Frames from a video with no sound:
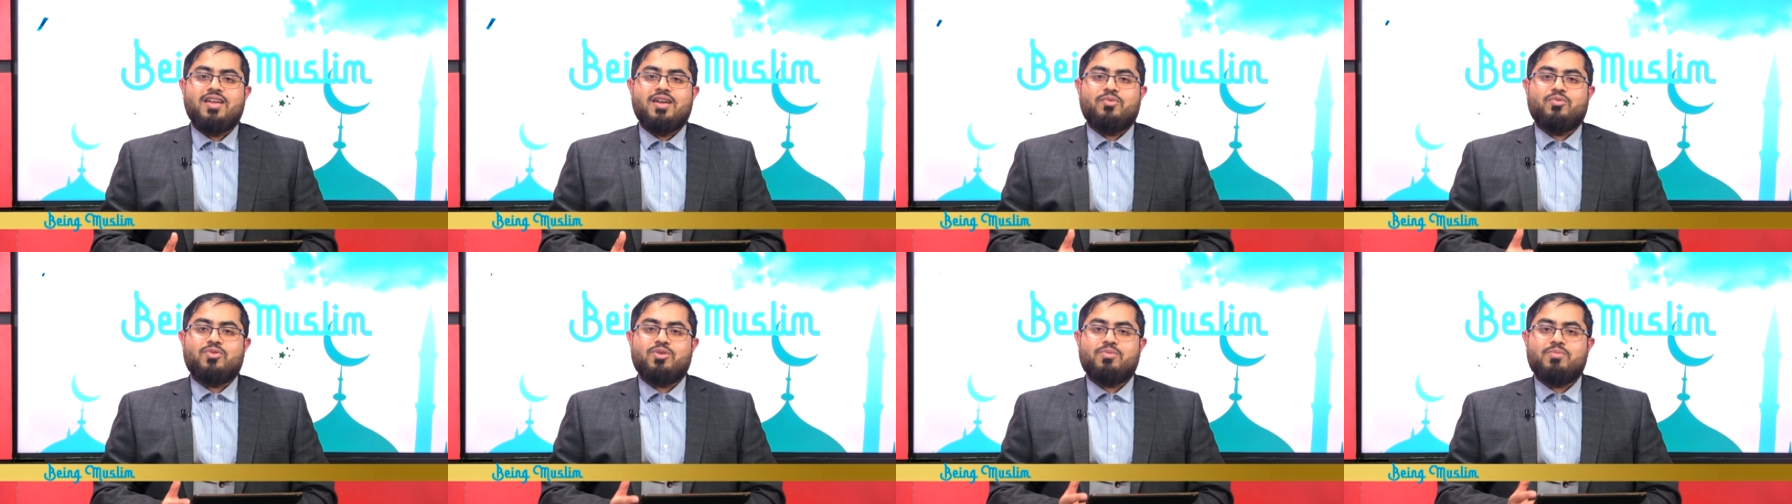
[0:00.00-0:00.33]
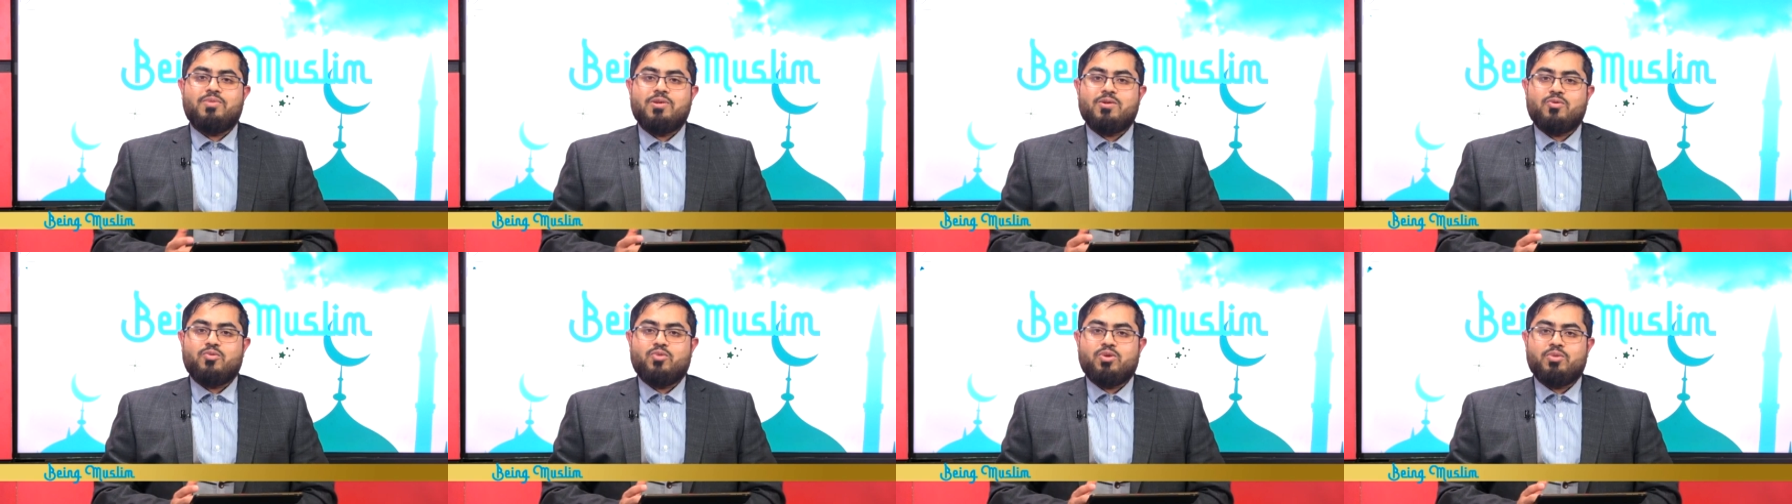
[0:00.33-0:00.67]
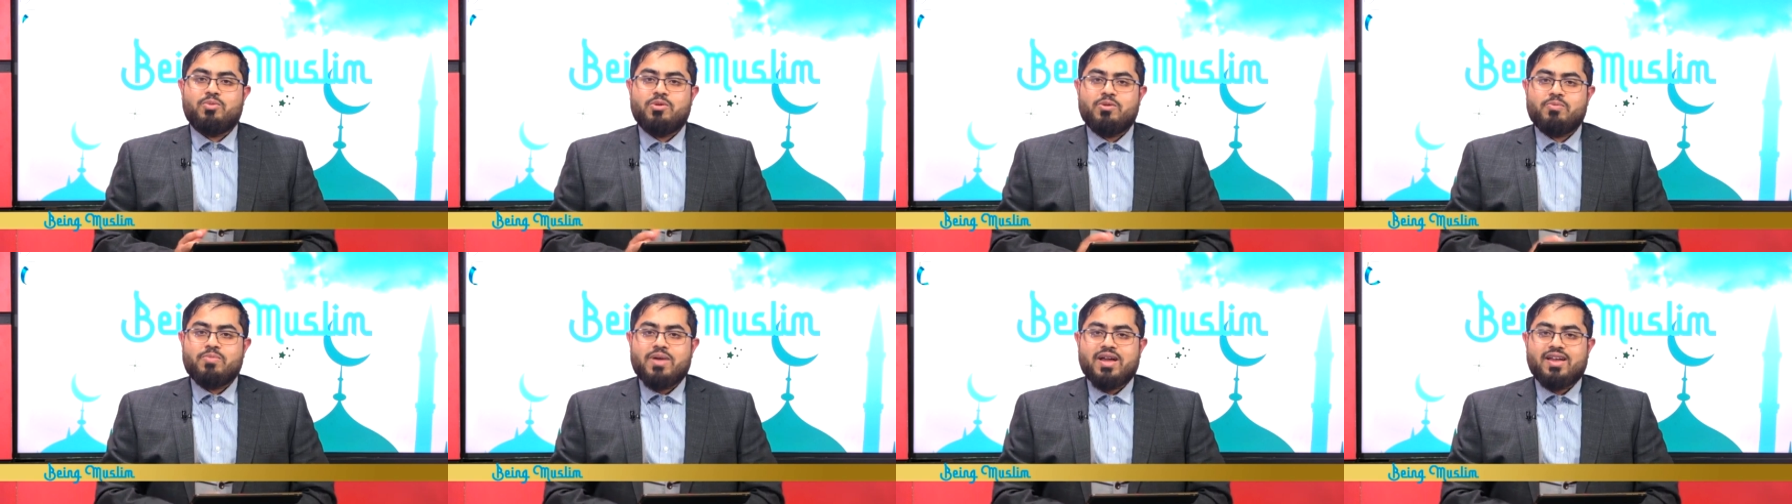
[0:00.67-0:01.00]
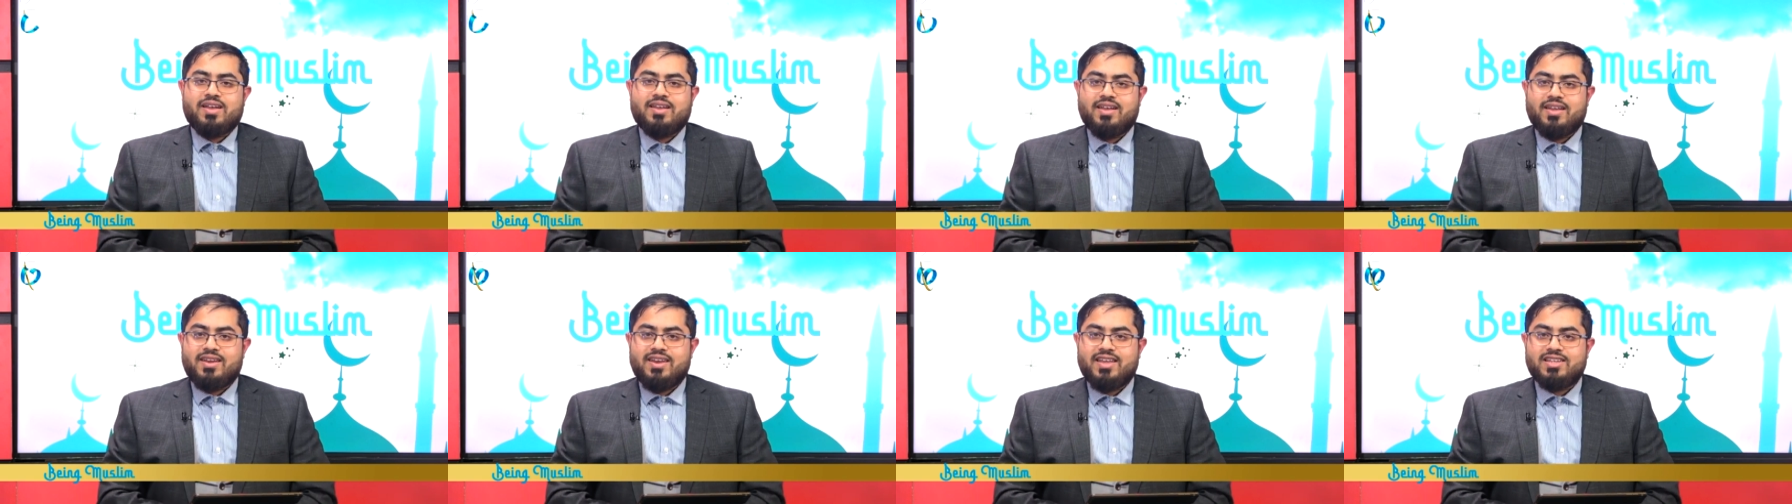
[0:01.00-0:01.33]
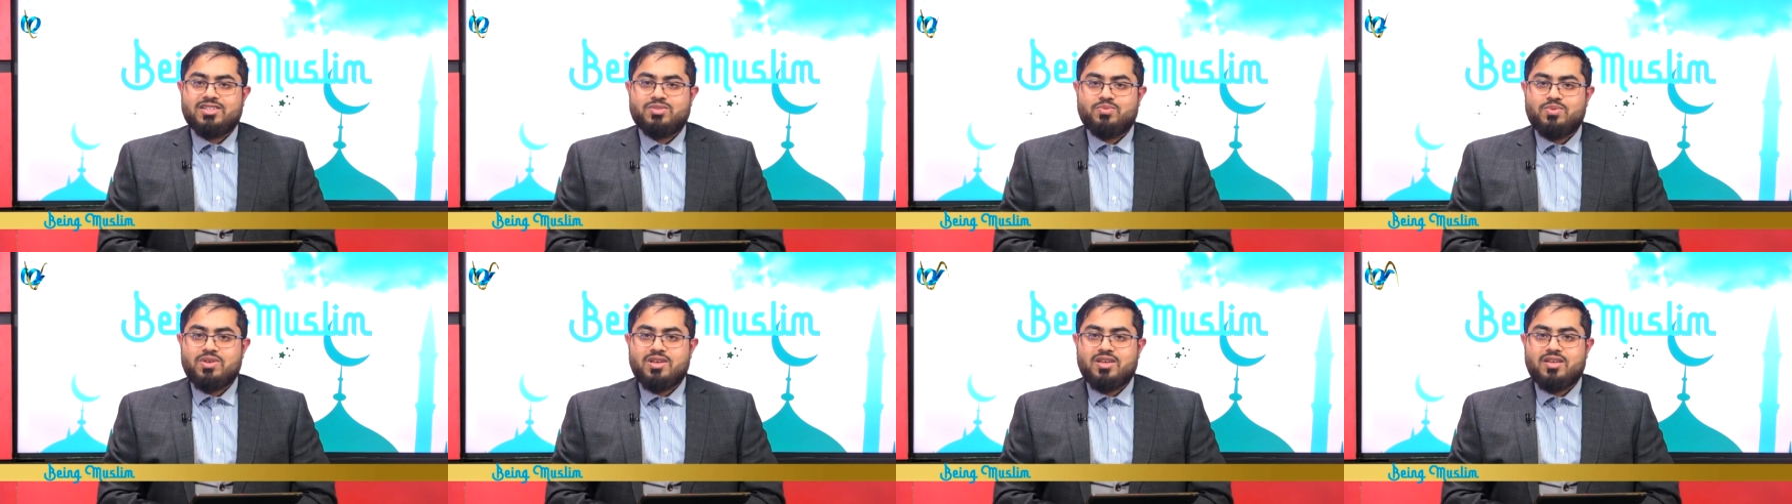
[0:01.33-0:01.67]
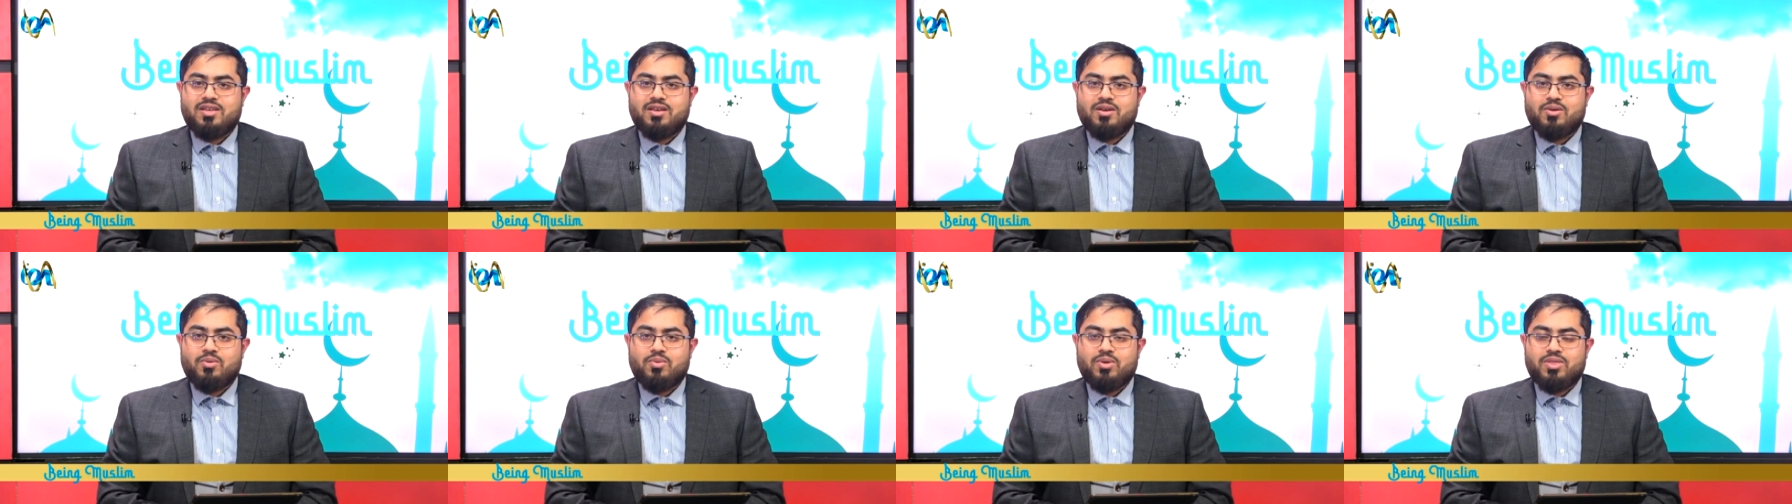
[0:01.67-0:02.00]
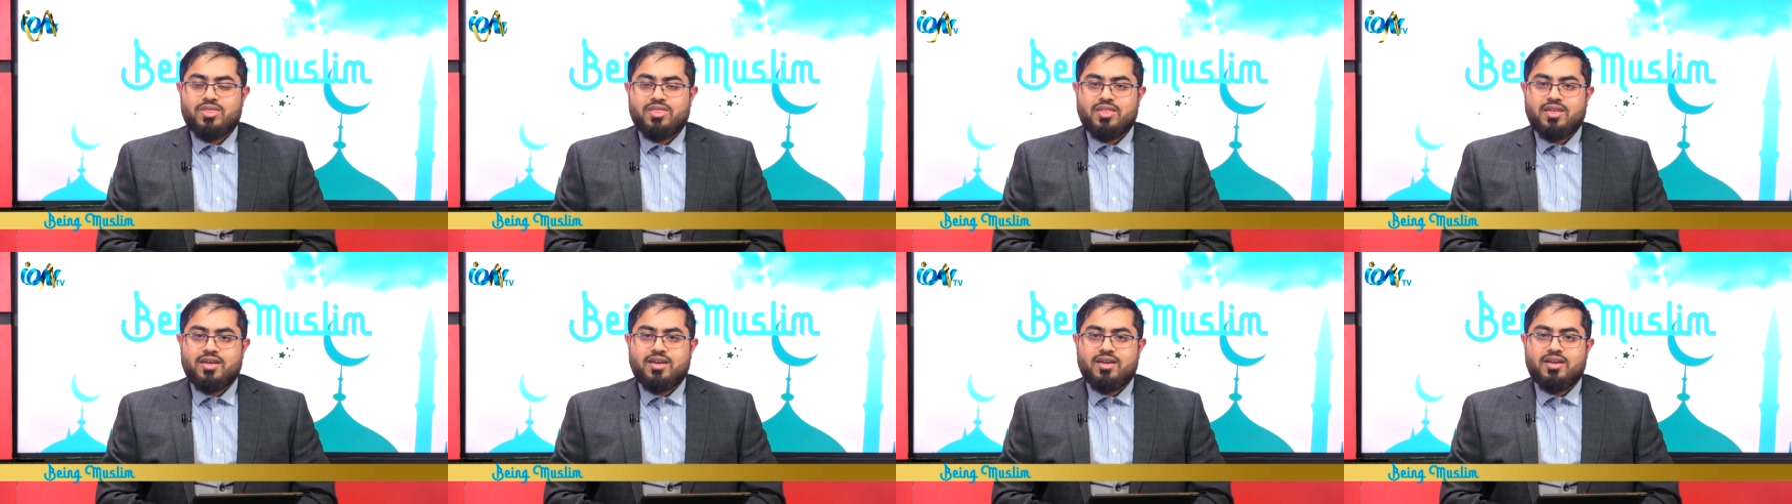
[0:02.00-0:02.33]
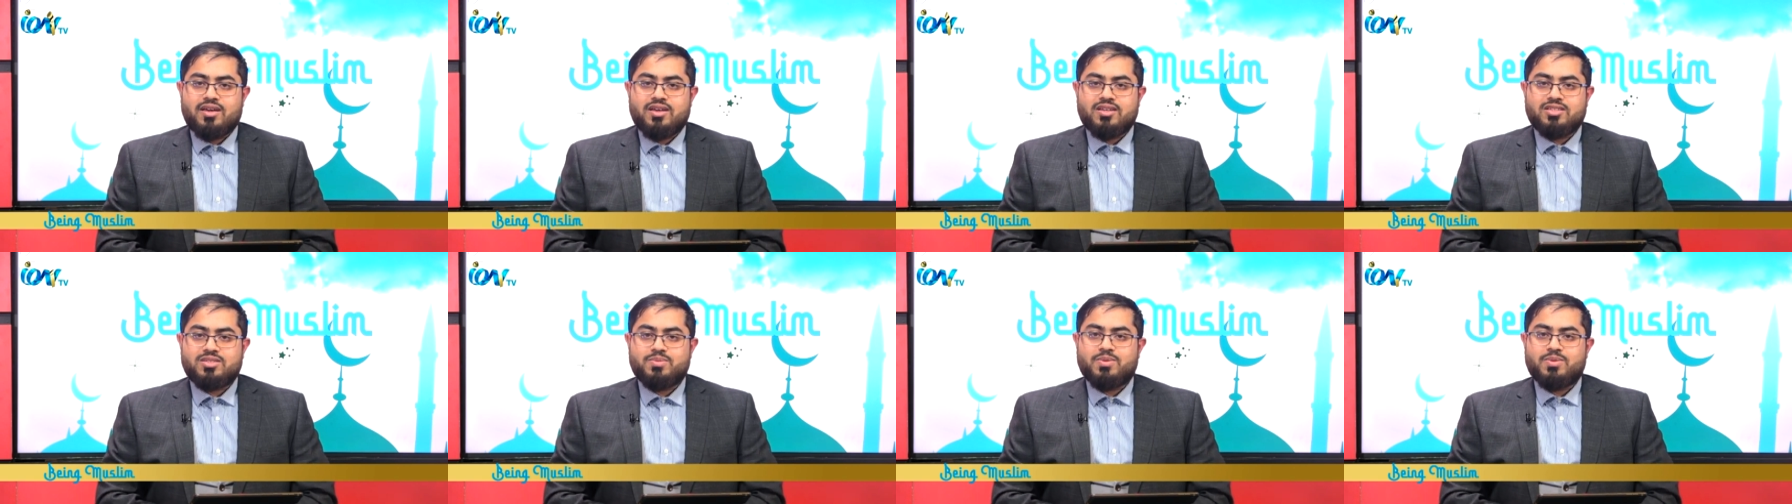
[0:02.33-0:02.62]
we'll be back next week with a